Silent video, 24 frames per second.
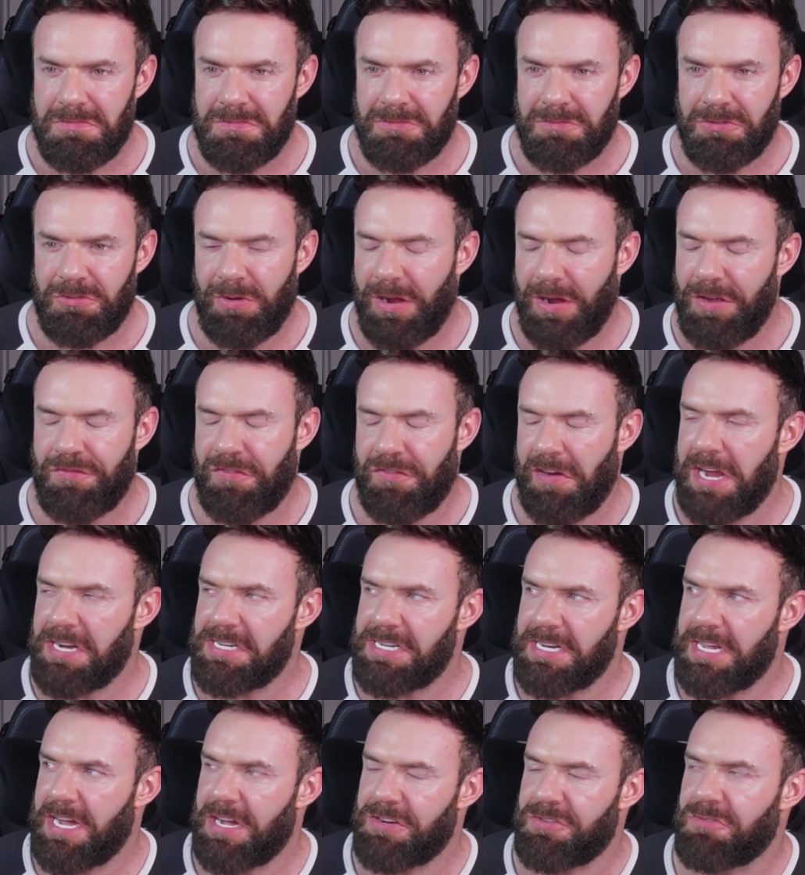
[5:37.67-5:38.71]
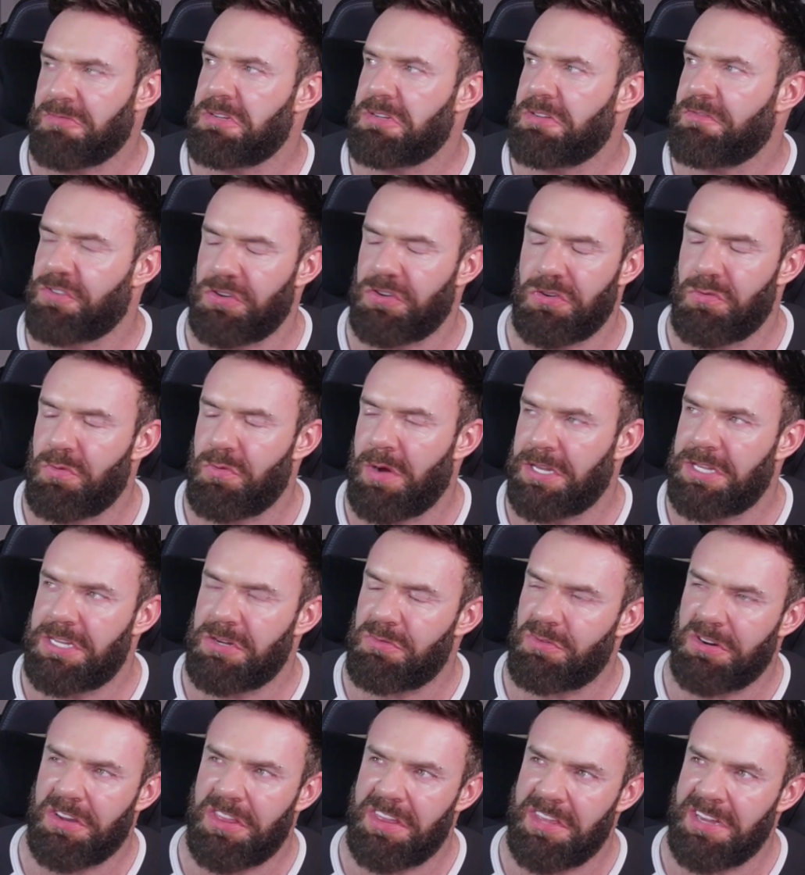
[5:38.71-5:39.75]
Quite frankly, I don't even know what they were
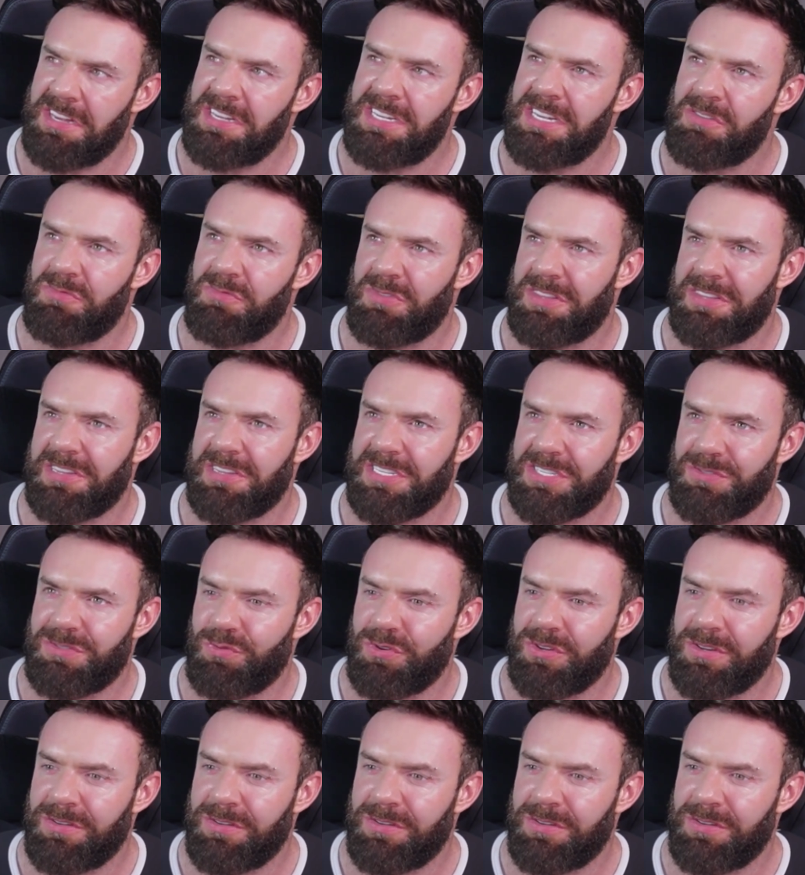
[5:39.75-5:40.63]
thinking with this one.